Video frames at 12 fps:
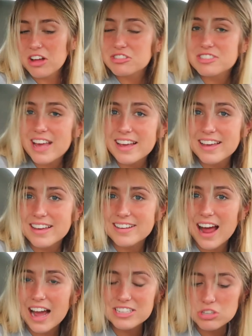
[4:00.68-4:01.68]
I'll say it.
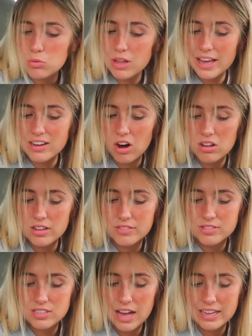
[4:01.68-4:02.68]
I don't like
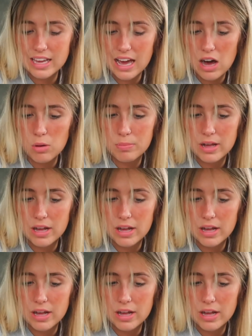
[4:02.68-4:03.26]
olives. I can't help